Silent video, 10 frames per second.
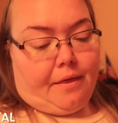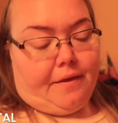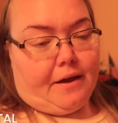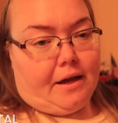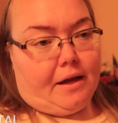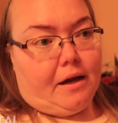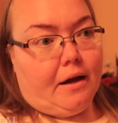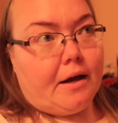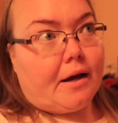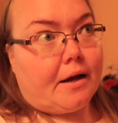The
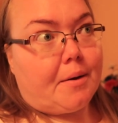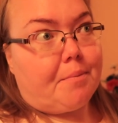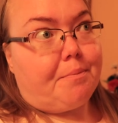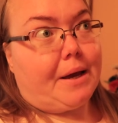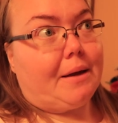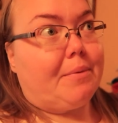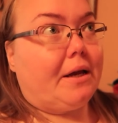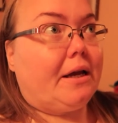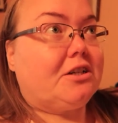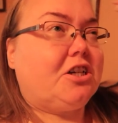
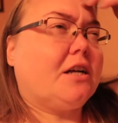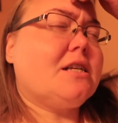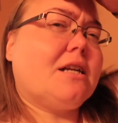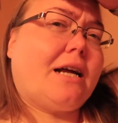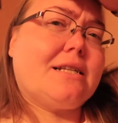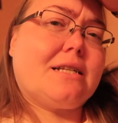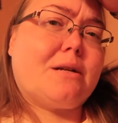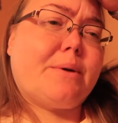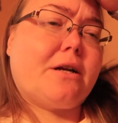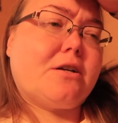baby, she got to nine
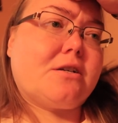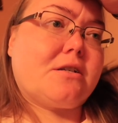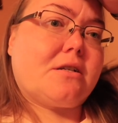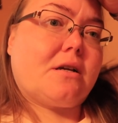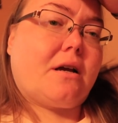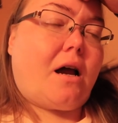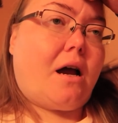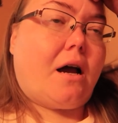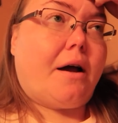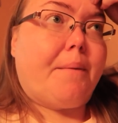centimeters
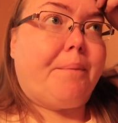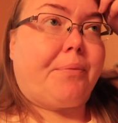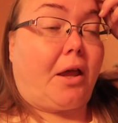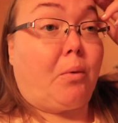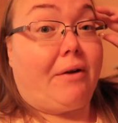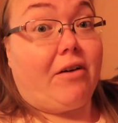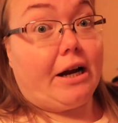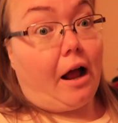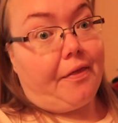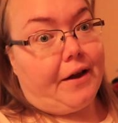um, like whenever I
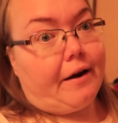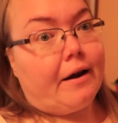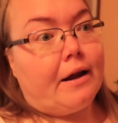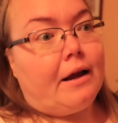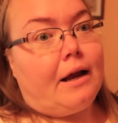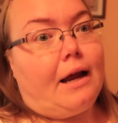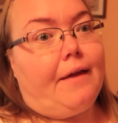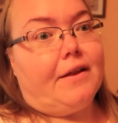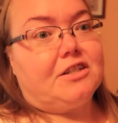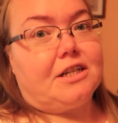got there.
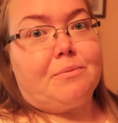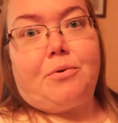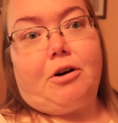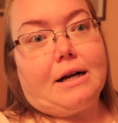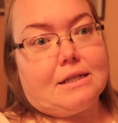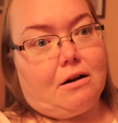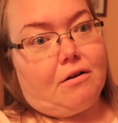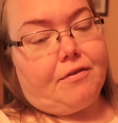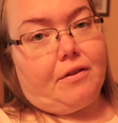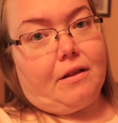And then she didn't progress at
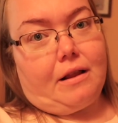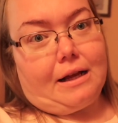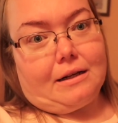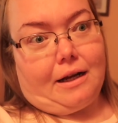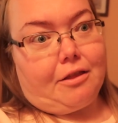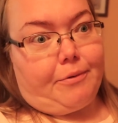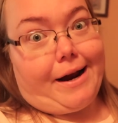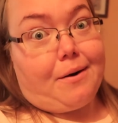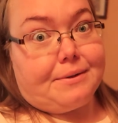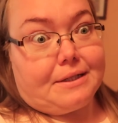all for the like, like
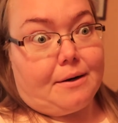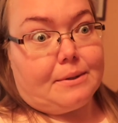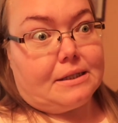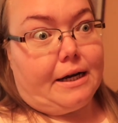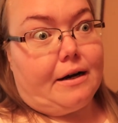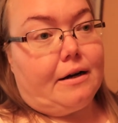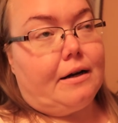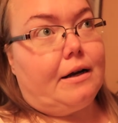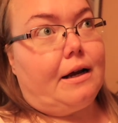three hours that I was there.